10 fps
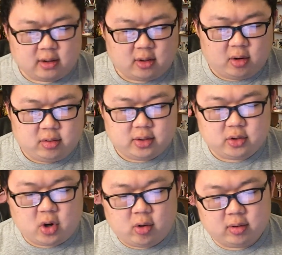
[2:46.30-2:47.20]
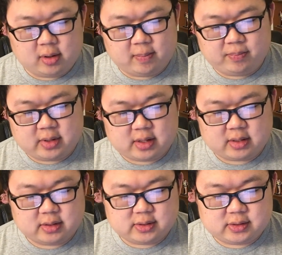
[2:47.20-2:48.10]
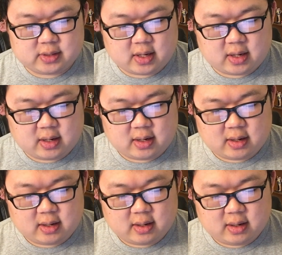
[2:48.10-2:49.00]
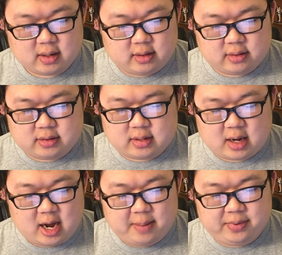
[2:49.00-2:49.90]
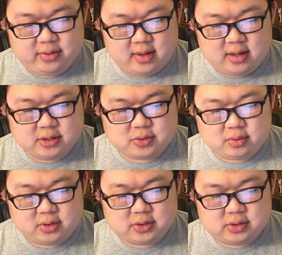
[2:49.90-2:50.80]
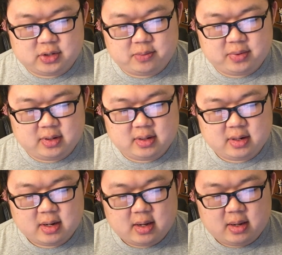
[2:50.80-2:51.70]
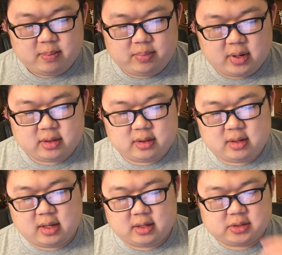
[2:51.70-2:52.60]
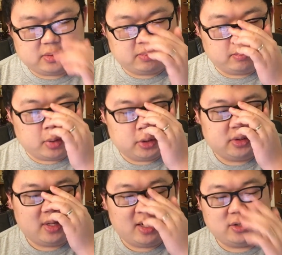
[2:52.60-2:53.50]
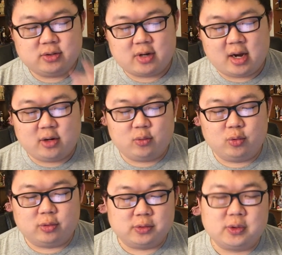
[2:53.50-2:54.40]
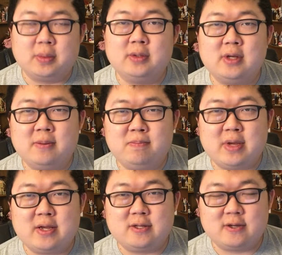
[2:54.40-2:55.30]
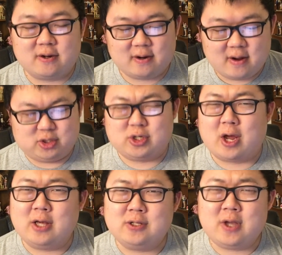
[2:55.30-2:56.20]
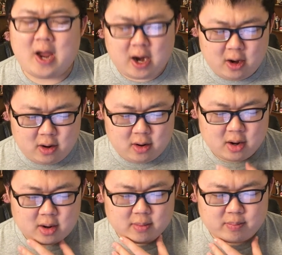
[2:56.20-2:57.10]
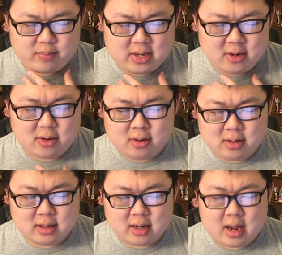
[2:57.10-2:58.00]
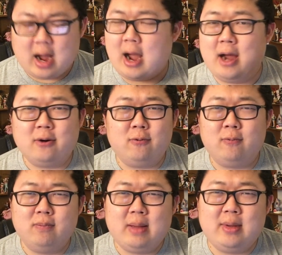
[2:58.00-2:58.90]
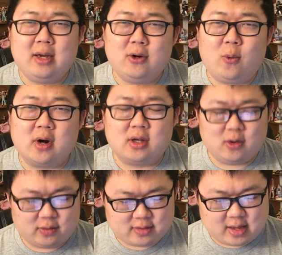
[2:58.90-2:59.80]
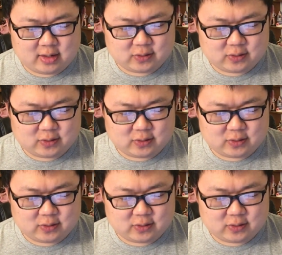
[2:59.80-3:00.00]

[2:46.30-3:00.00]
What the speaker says: Alolan Golem is, the top thing is really stupid, but its mustache kind of rules. So I'm going to say B tier. Chest hair? Beard? Maybe I don't want to know what that